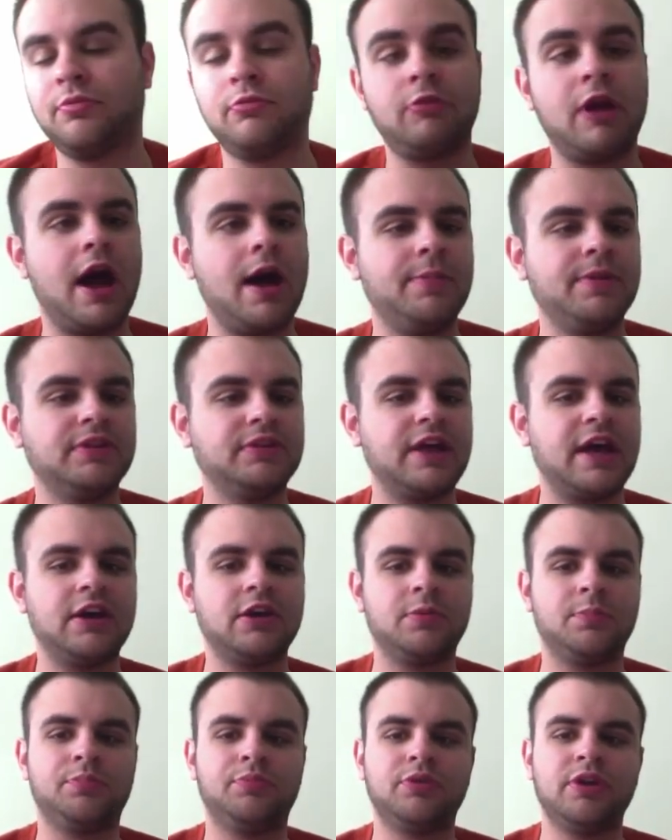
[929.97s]
Robin
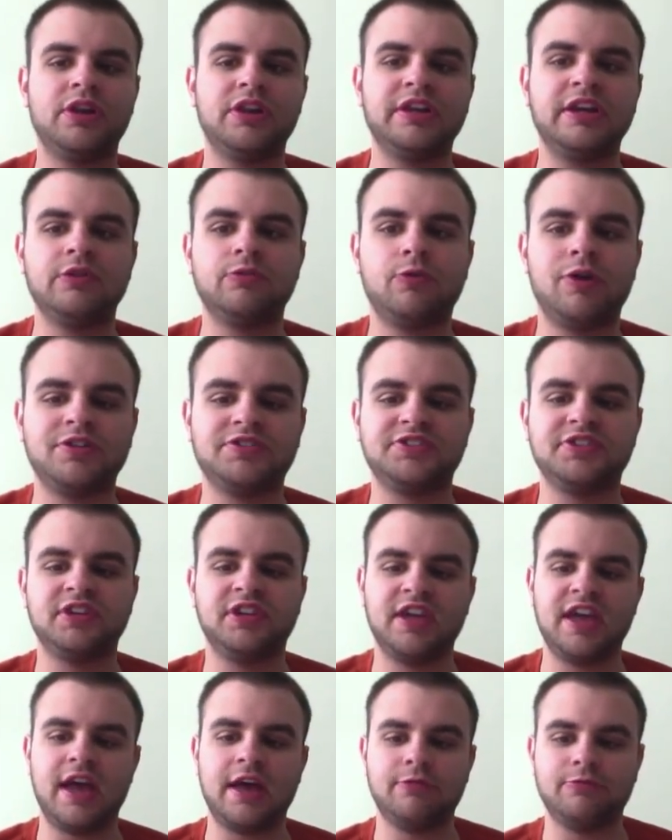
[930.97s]
Leonard, brilliant once
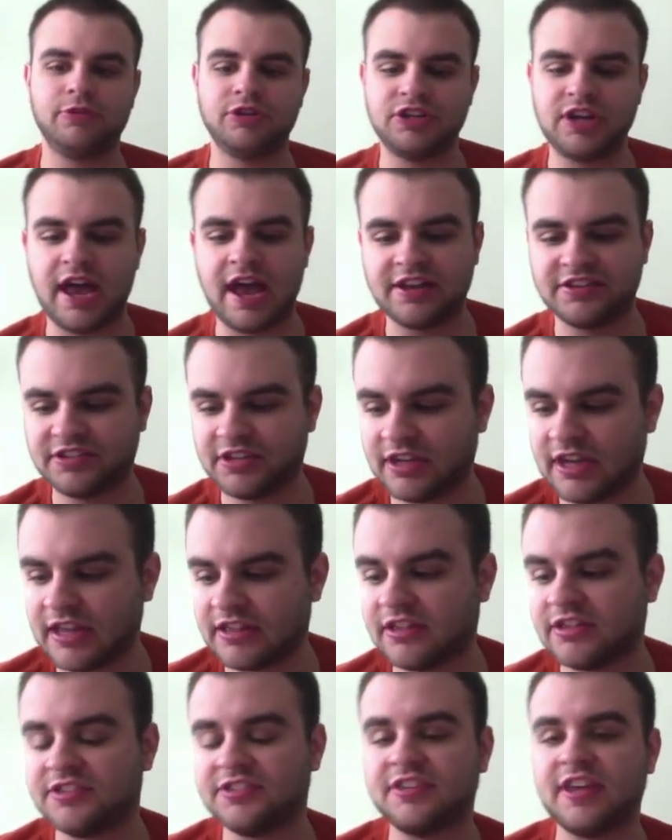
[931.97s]
again, which has to
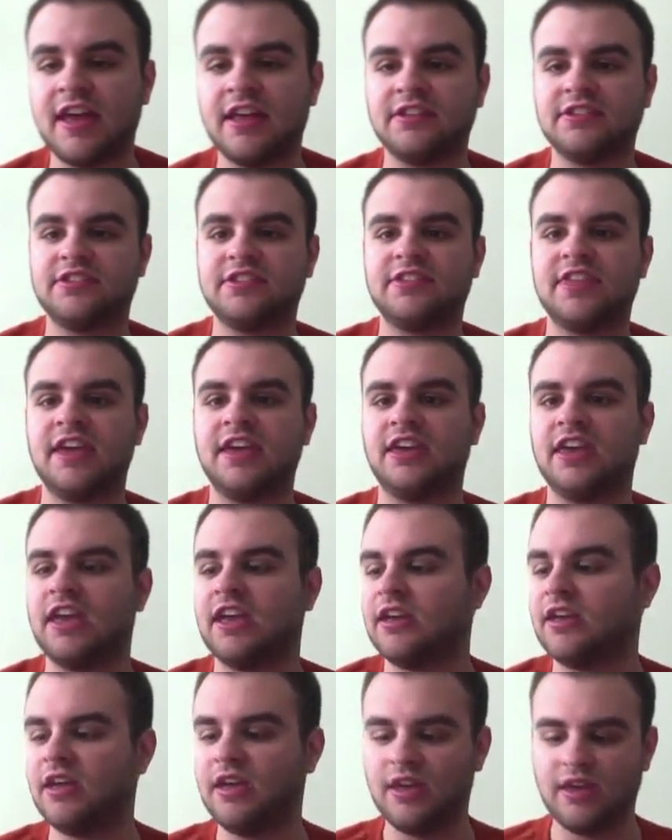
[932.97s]
get Sens
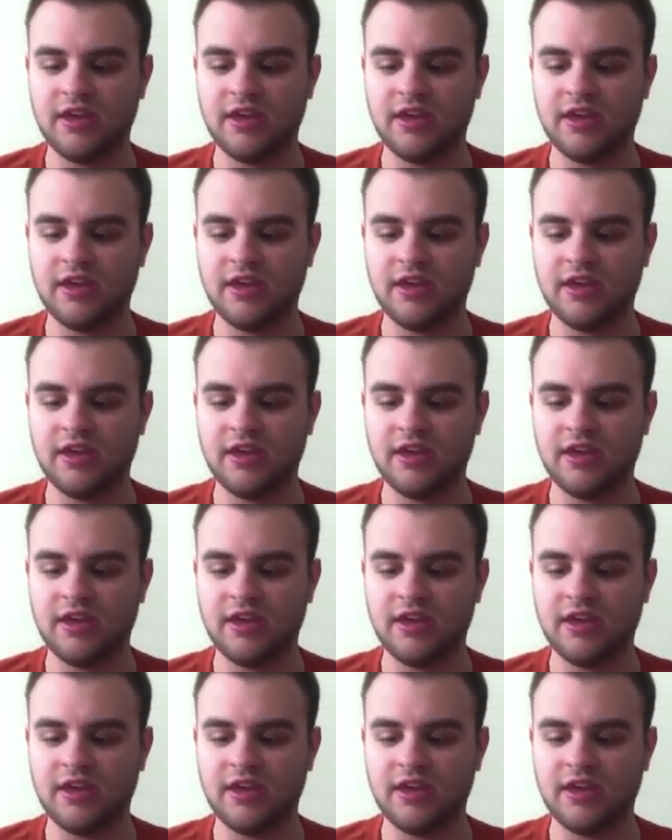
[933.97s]
thinking,